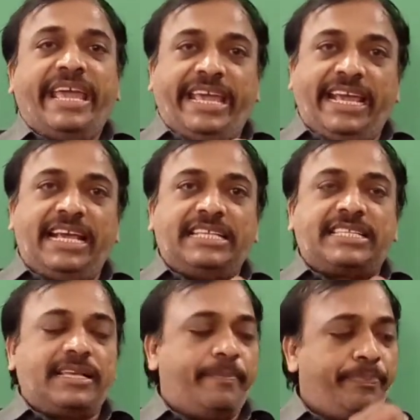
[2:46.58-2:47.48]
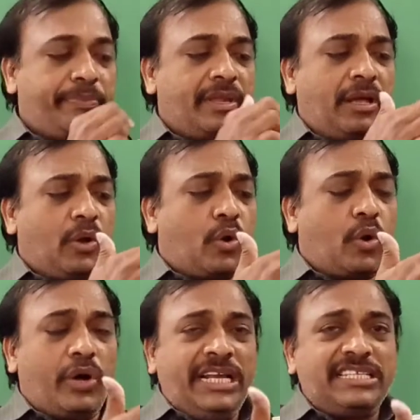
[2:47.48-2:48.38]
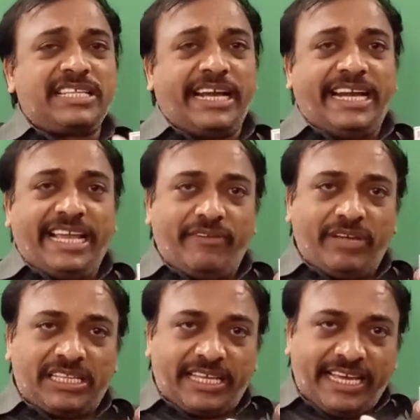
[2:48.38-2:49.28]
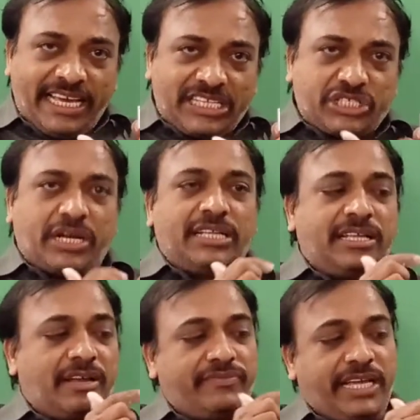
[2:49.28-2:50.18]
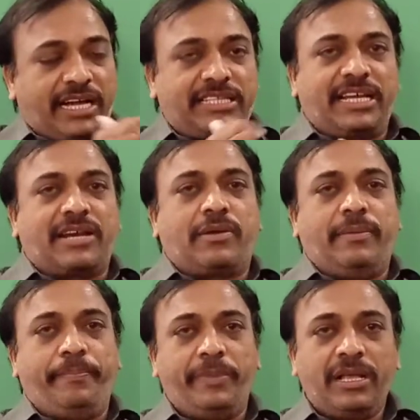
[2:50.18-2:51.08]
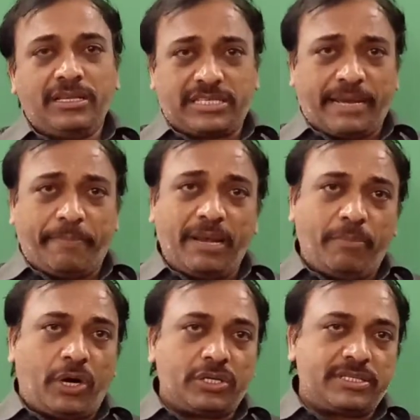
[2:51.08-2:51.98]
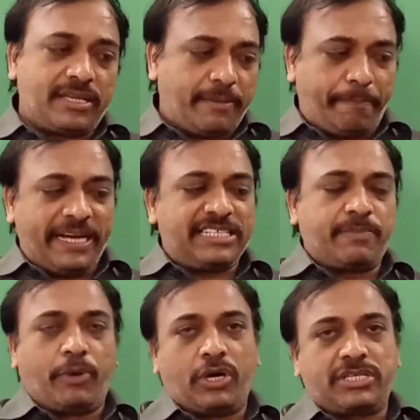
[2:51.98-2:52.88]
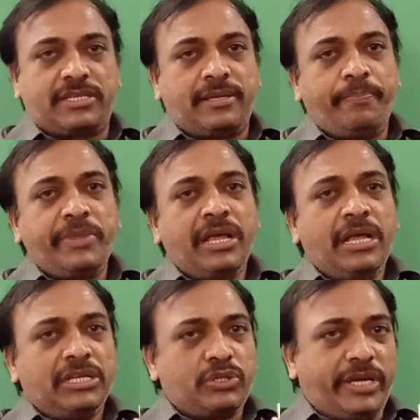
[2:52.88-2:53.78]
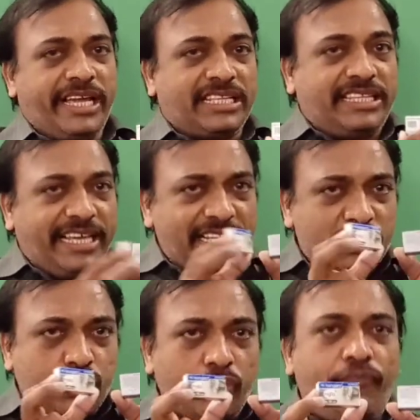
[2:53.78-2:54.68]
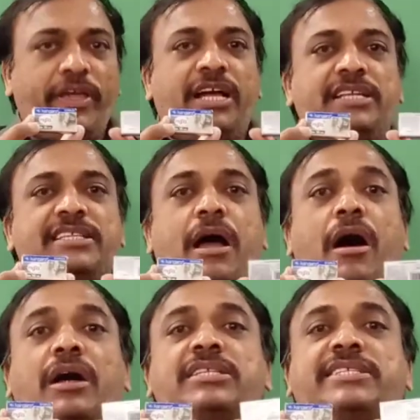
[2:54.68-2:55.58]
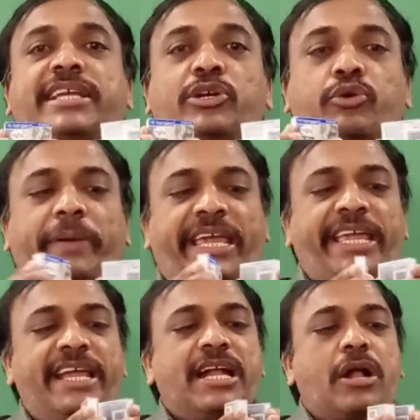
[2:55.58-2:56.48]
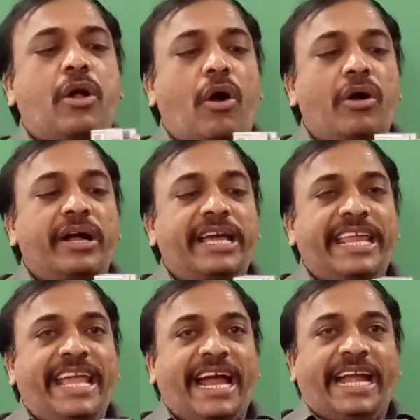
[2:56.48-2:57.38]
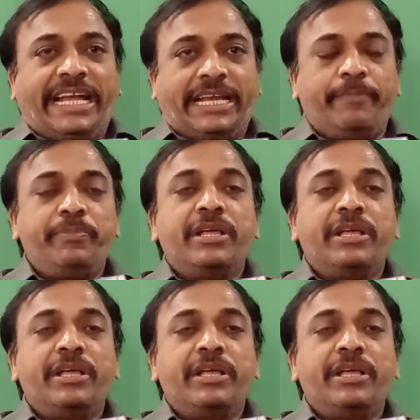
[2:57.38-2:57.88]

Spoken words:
is coinciding with each other of the other staple box, the pins box. So here these two figures are said to be congruent.